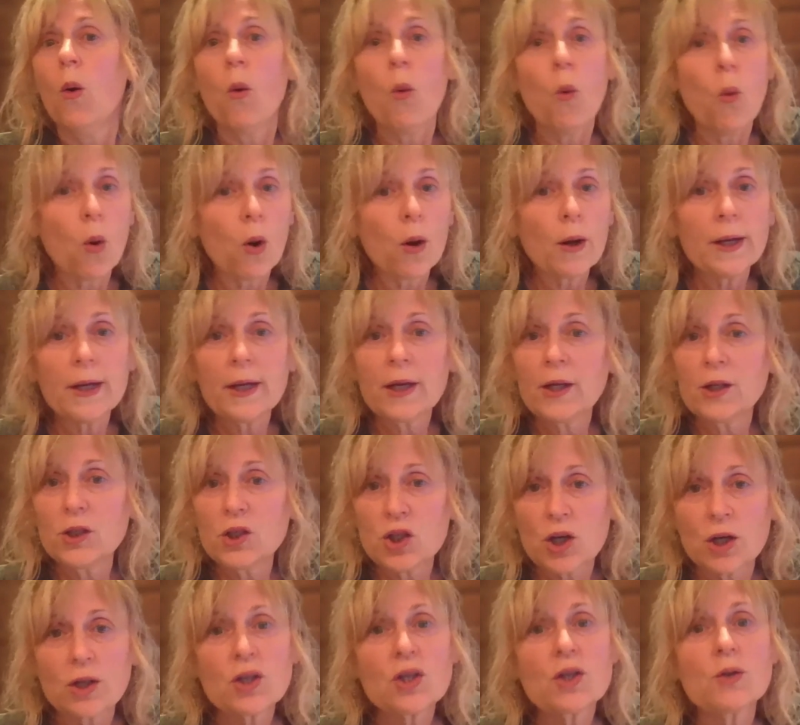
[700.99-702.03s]
or in
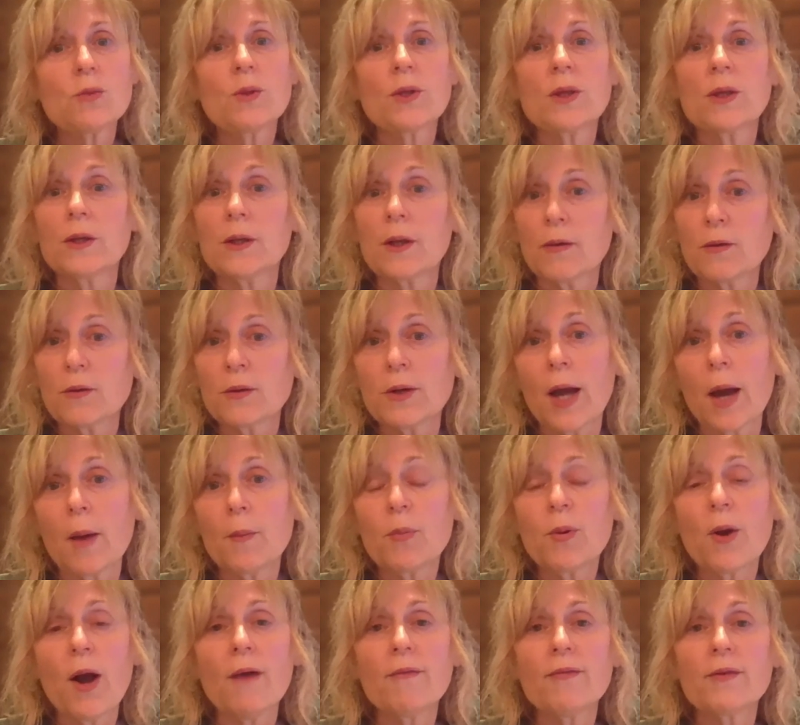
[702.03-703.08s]
conjunction with another
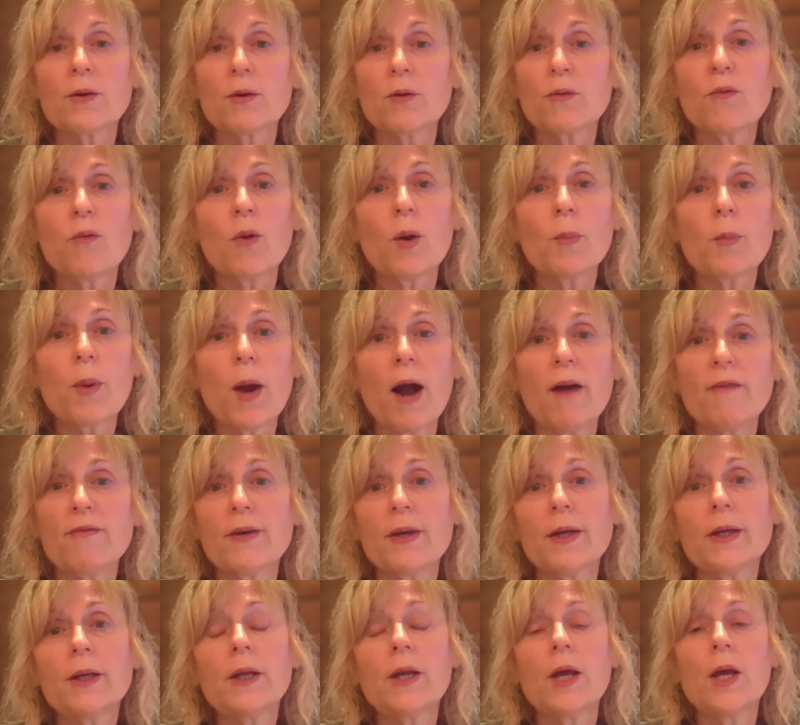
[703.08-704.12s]
nonprofit or for
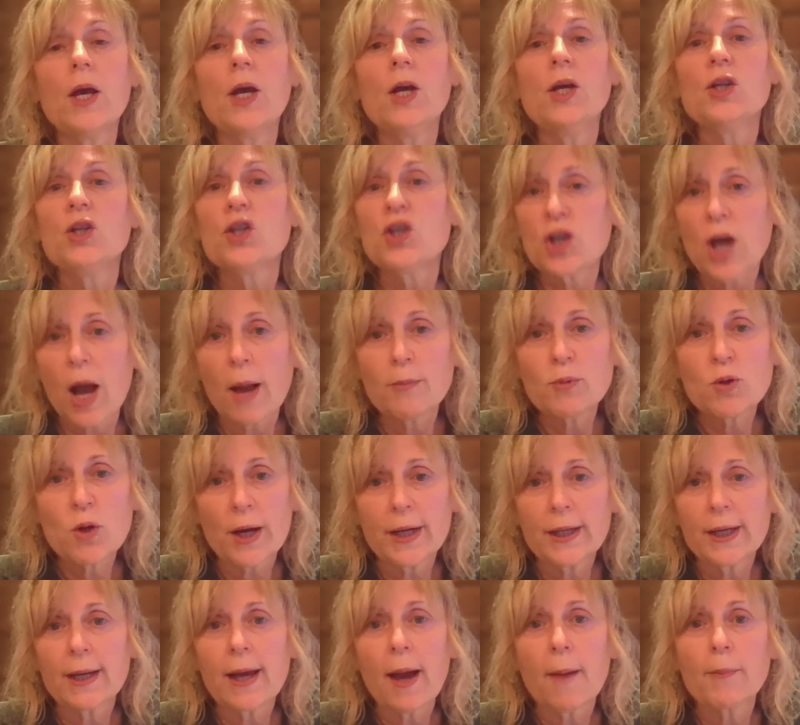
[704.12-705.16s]
profit job
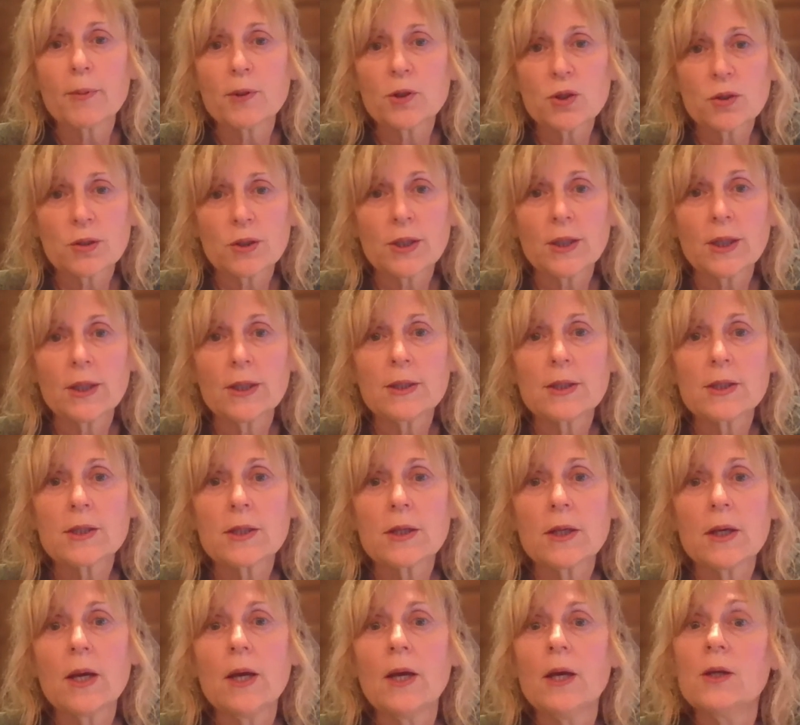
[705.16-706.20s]
training opportunities.
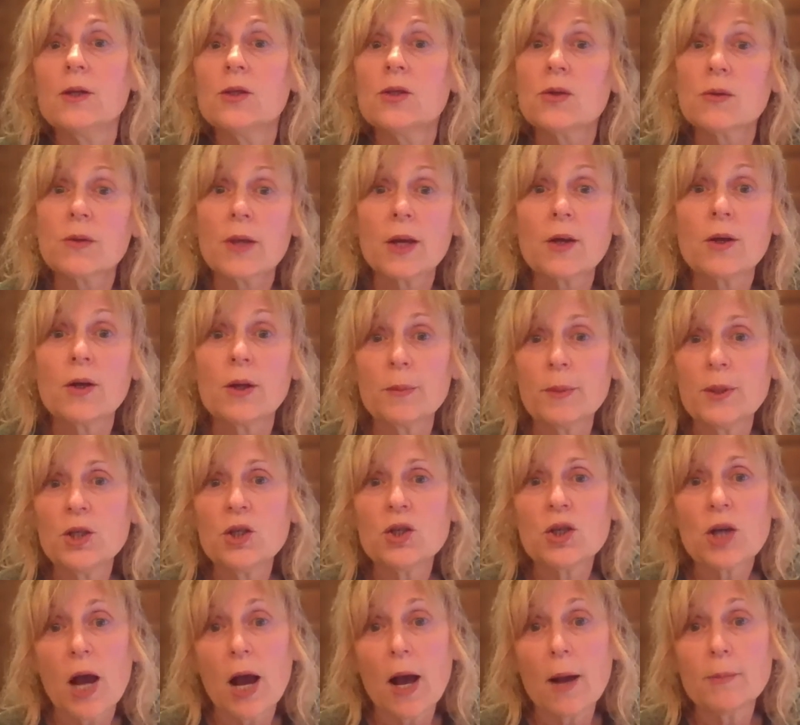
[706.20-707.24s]
So they could be
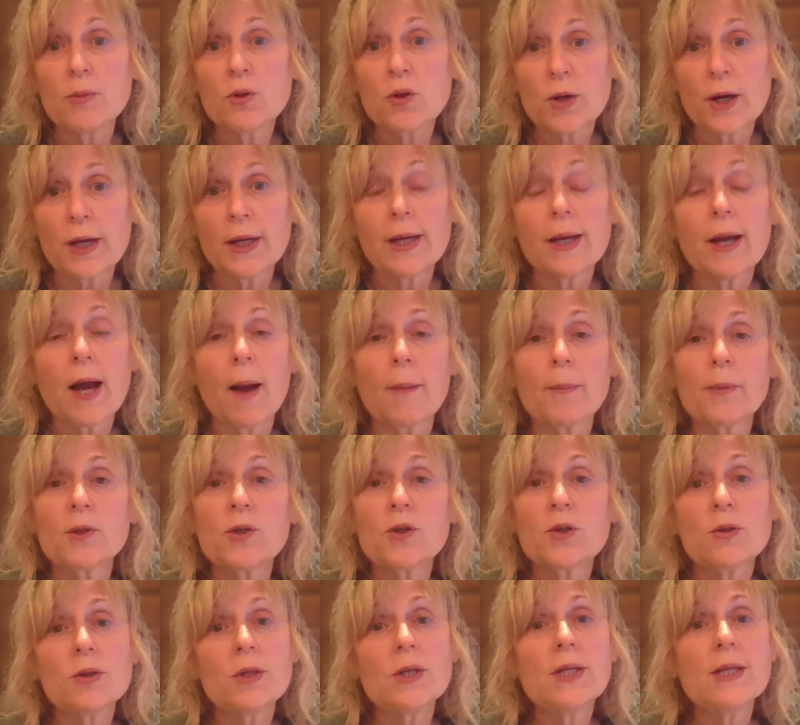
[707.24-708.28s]
job training
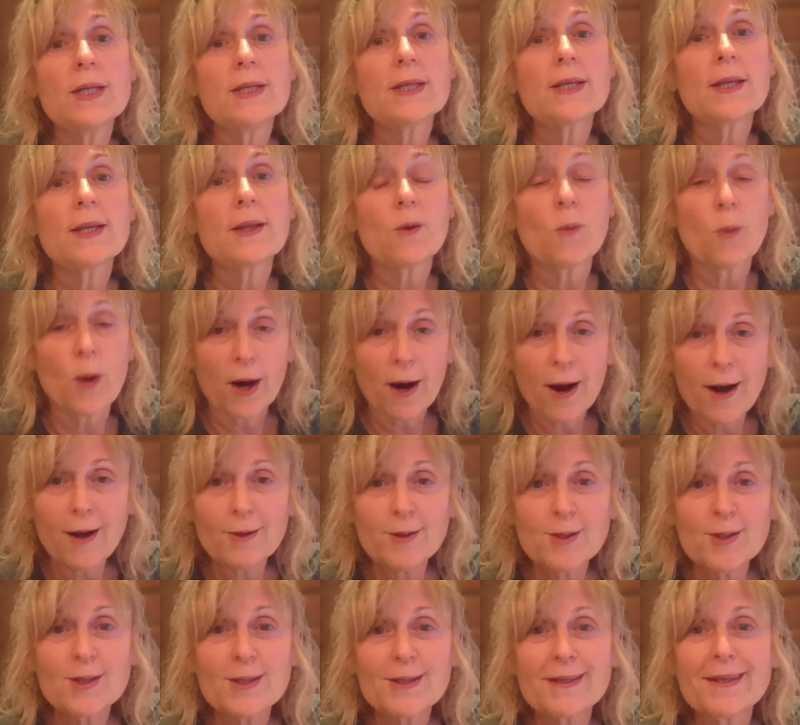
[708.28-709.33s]
opportunities in the
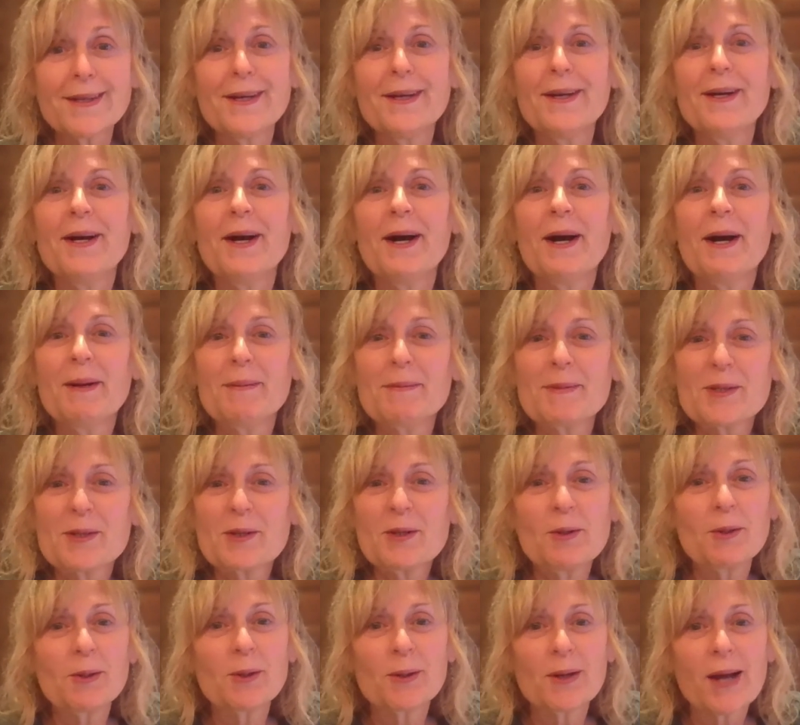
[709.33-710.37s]
warehouse. Um, so
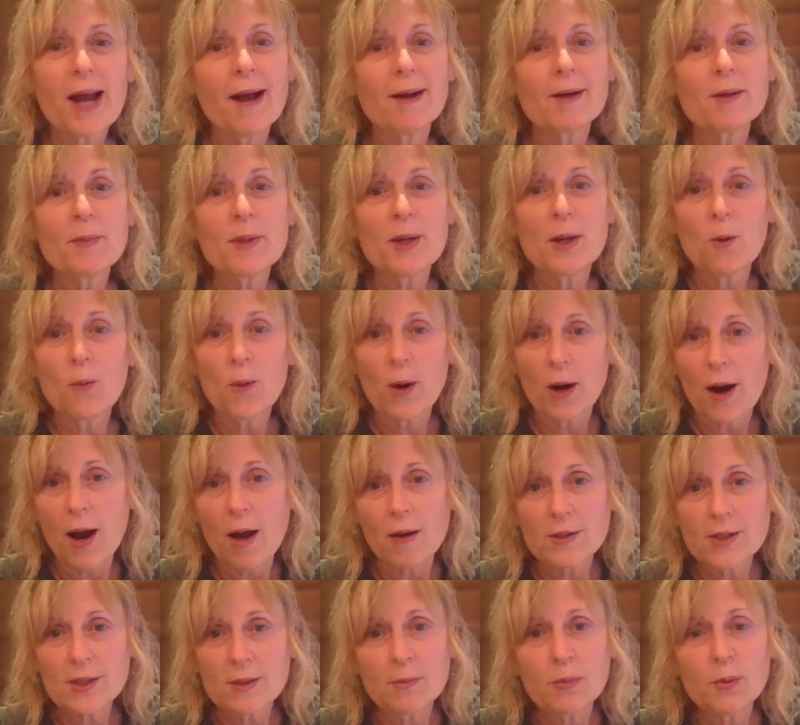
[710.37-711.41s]
you learn how to be a
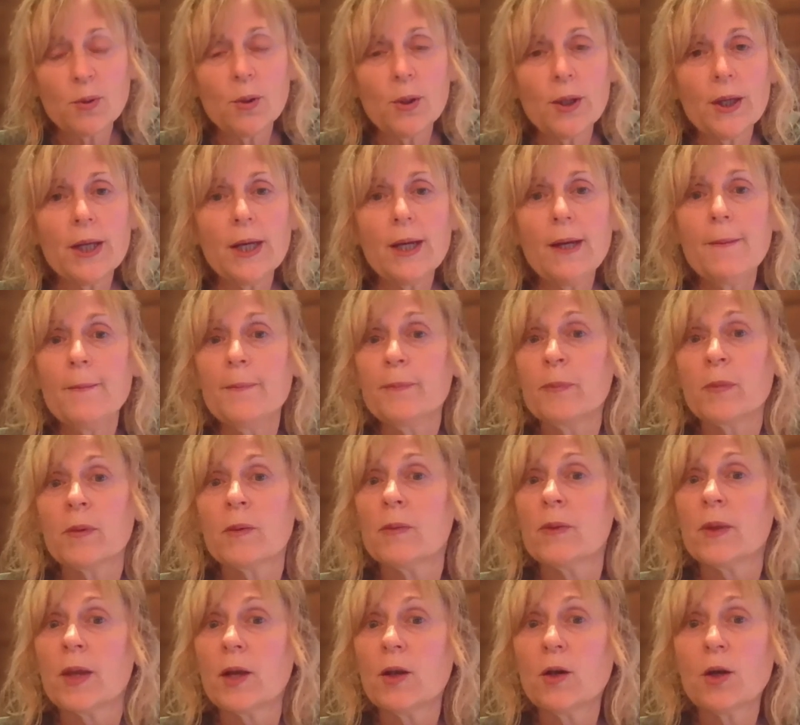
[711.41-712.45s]
warehouse employee.
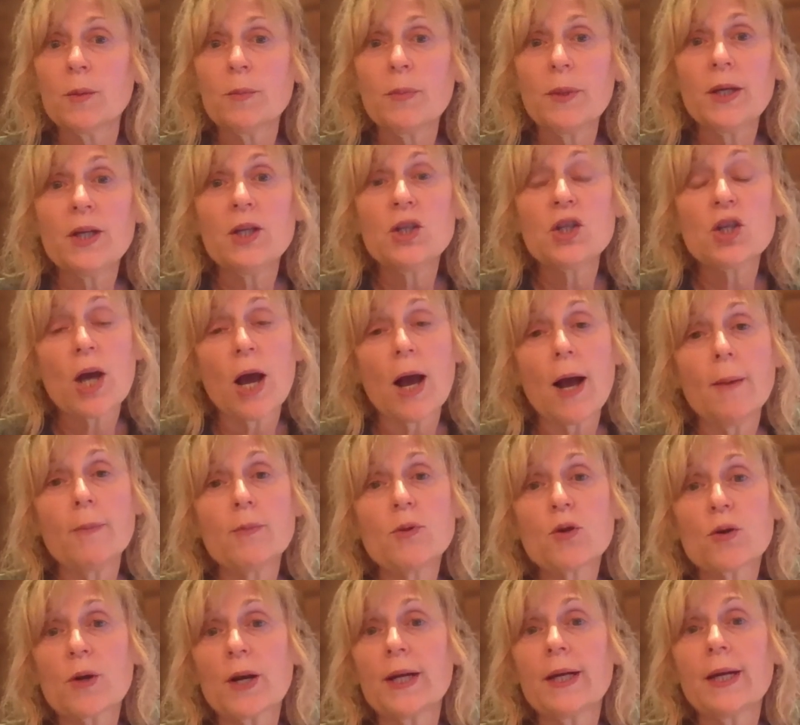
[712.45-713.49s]
They could be job
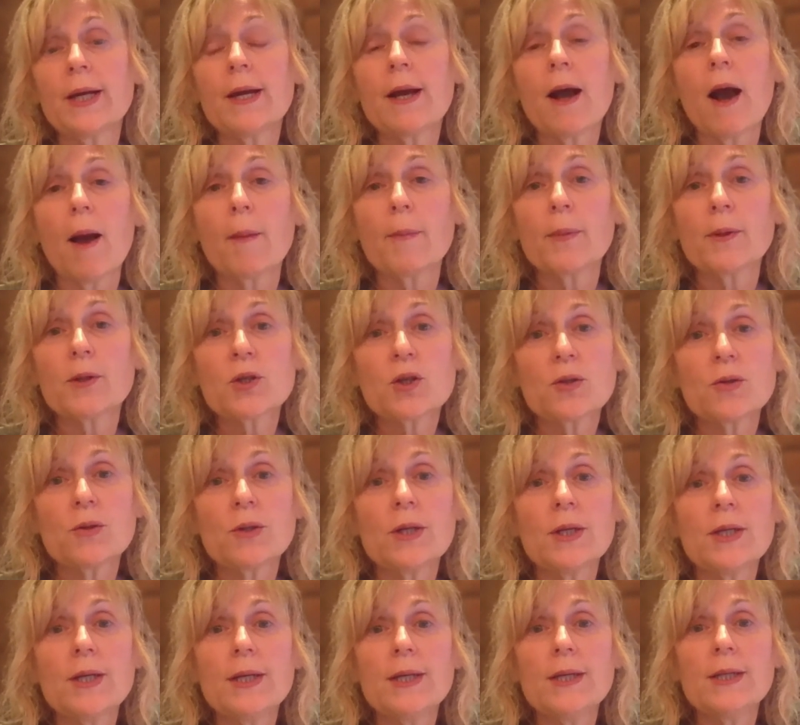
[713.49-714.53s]
training
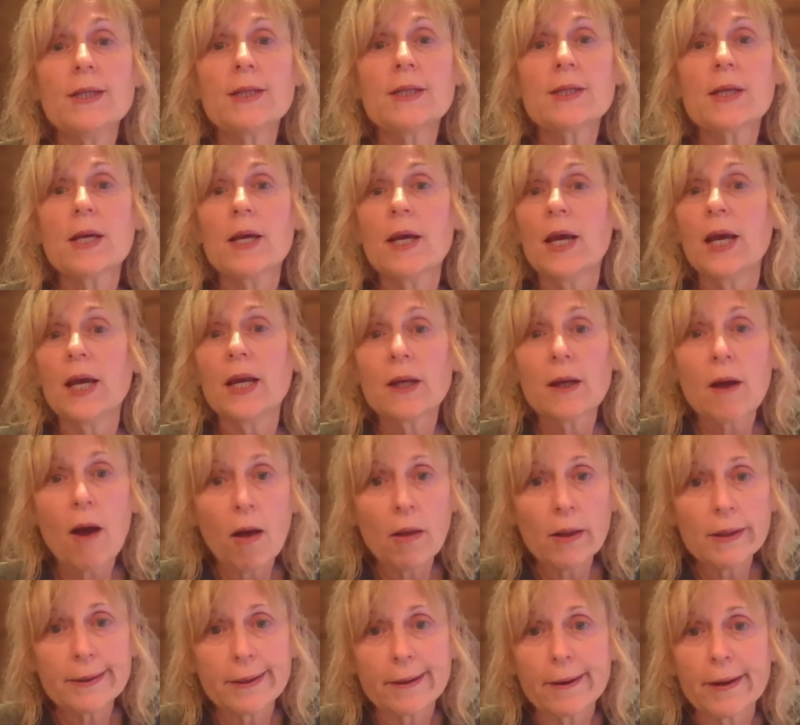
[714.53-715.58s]
opportunities in
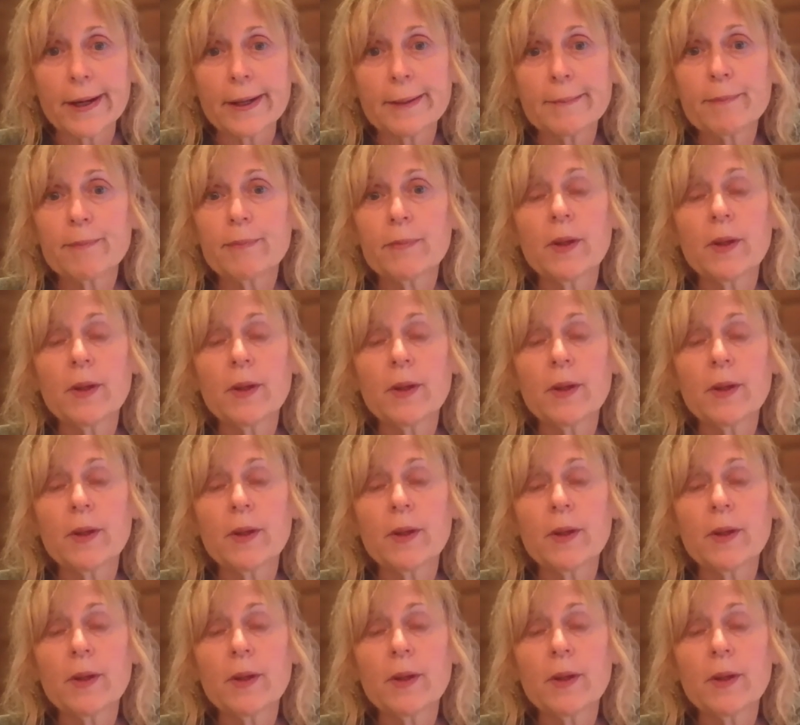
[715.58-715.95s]
culinary.